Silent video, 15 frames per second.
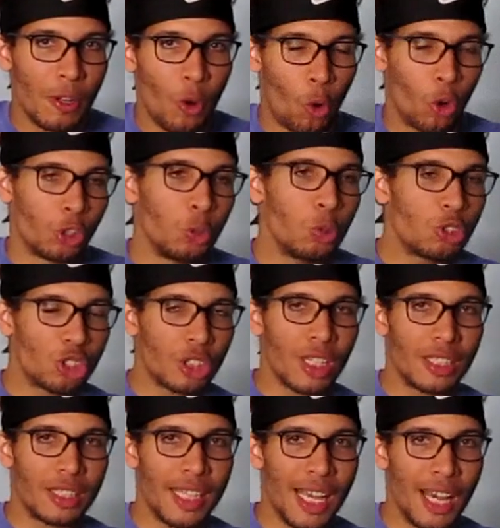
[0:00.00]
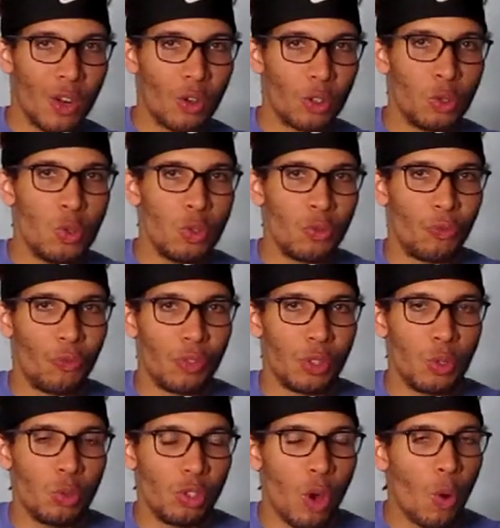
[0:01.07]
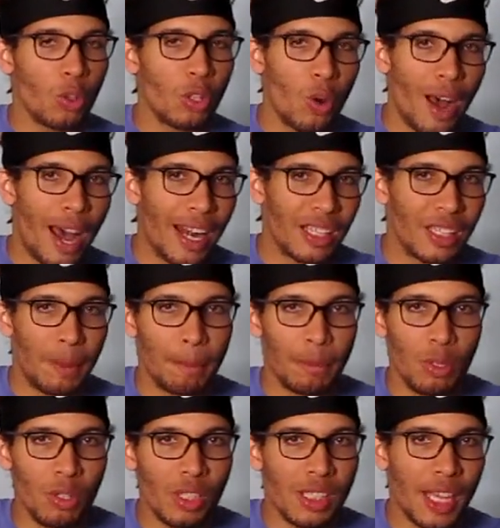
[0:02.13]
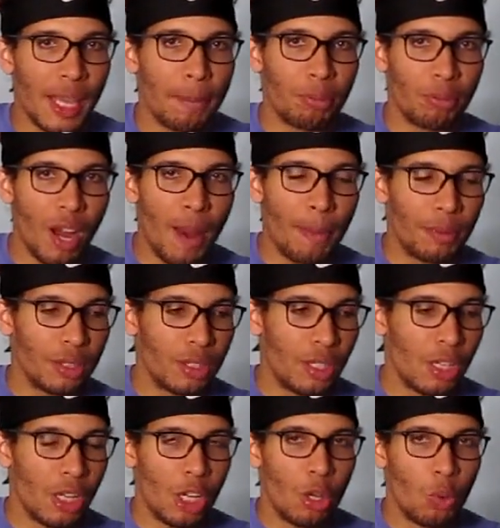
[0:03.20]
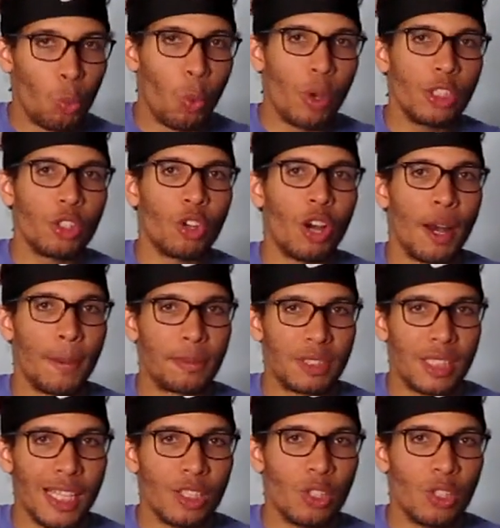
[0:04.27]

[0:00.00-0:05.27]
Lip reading: or you shut down, or you don't know how to communicate properly when you're upset,